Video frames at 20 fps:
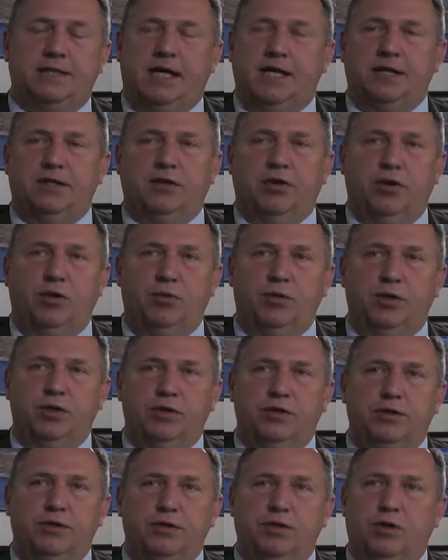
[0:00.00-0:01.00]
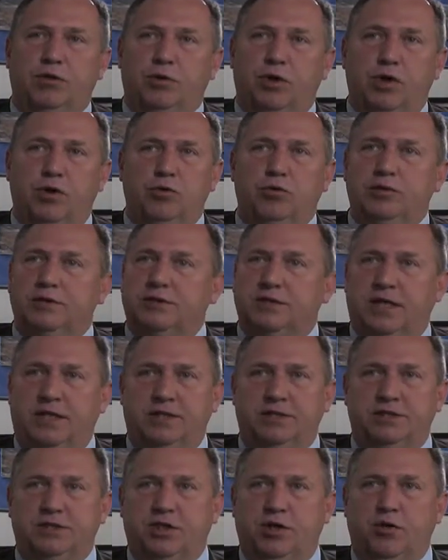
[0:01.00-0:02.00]
not a logo, it's
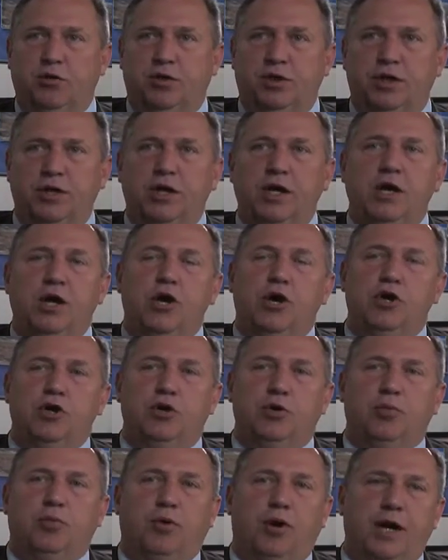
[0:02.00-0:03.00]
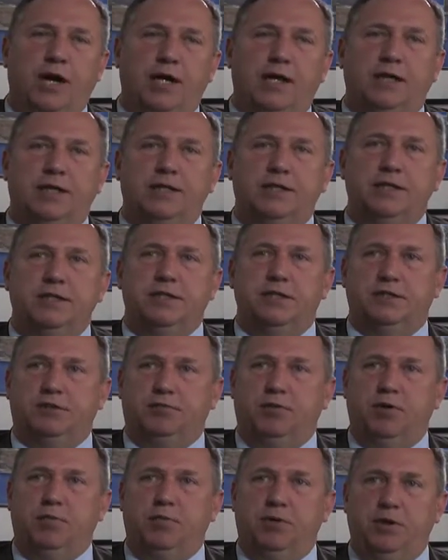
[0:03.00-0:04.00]
not a slogan. Your brand
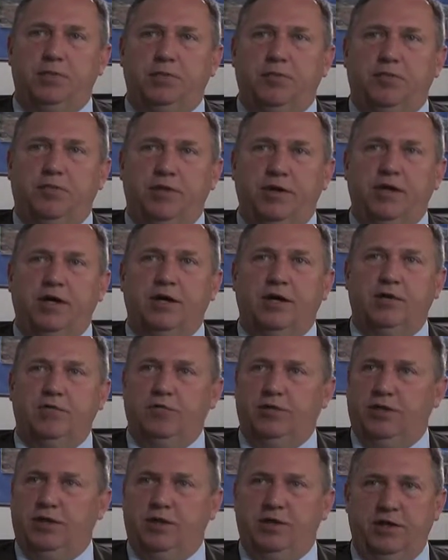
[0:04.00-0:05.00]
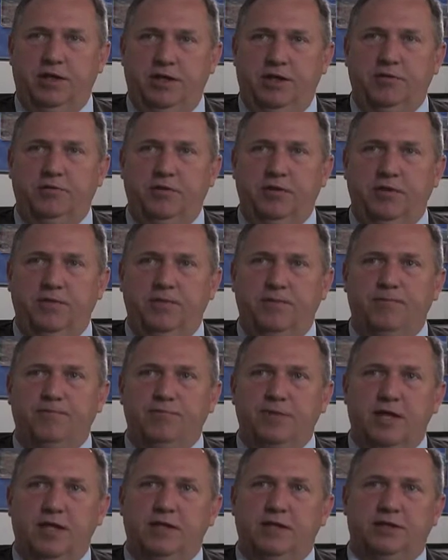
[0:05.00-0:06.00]
is what people think of when they think of you.
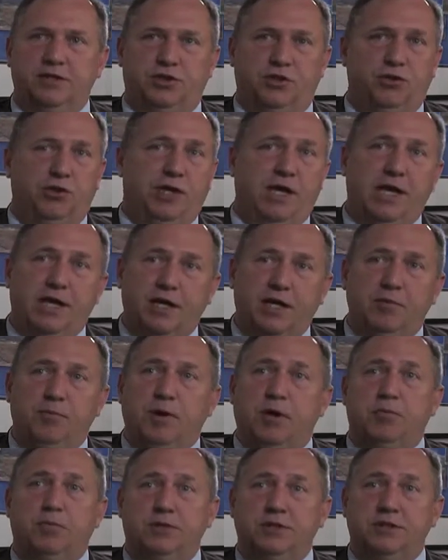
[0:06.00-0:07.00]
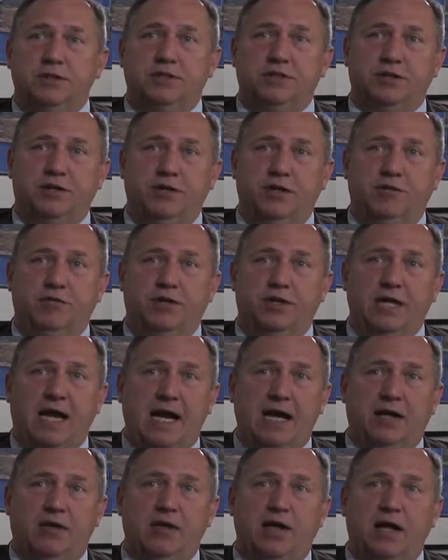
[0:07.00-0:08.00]
So you can't come up with just a clever
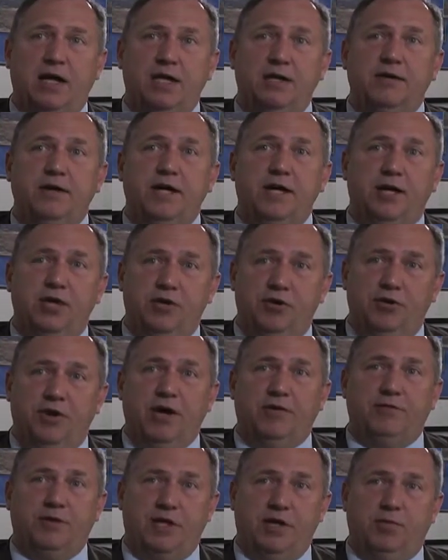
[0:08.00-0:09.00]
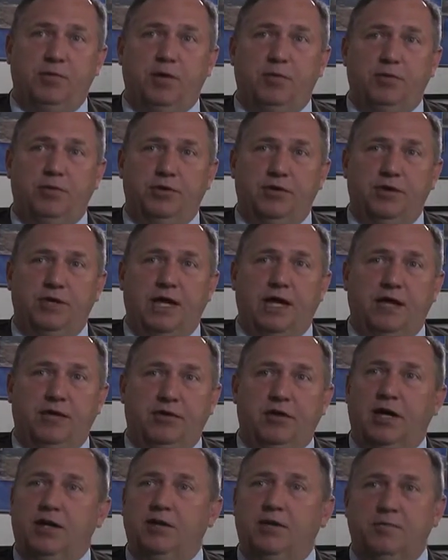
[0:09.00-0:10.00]
tagline. You have to come up with a
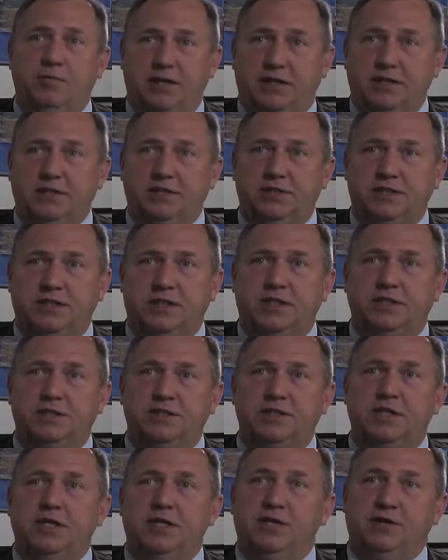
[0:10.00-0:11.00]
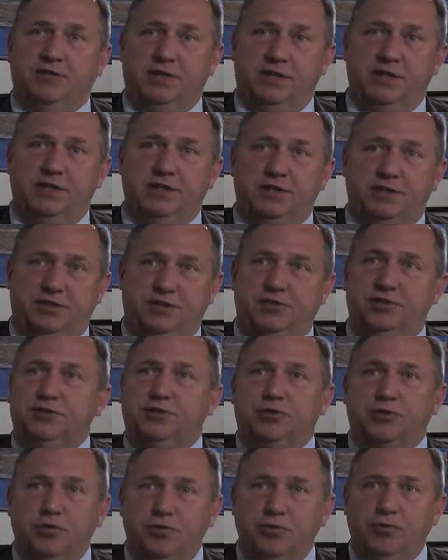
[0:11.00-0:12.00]
tagline that makes sense, that is the
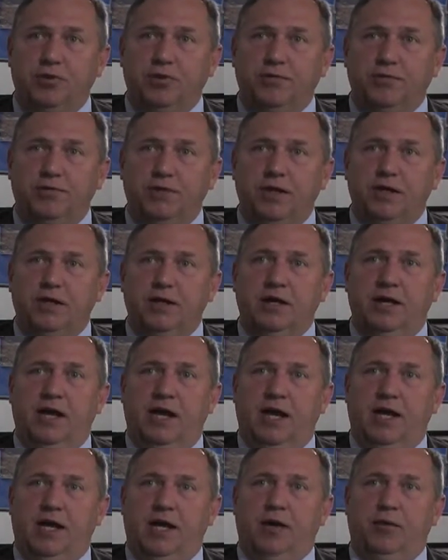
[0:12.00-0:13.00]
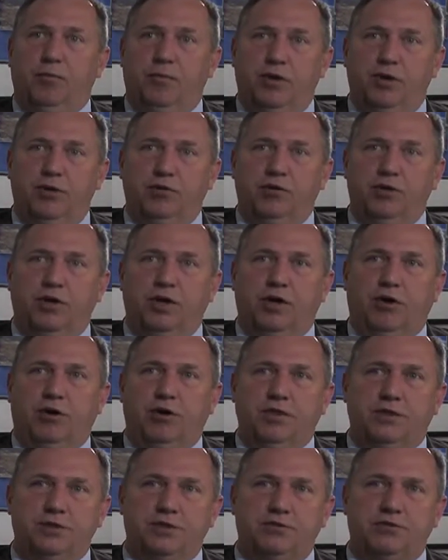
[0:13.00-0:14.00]
truth. And when you look at our
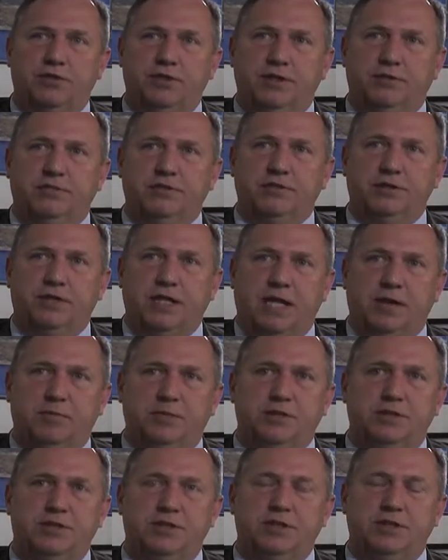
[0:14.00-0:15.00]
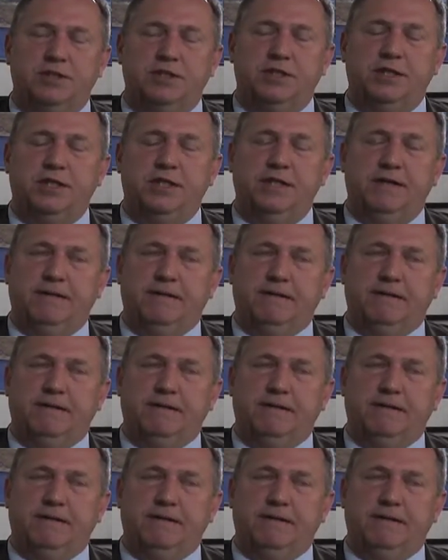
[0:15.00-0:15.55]
history of establishing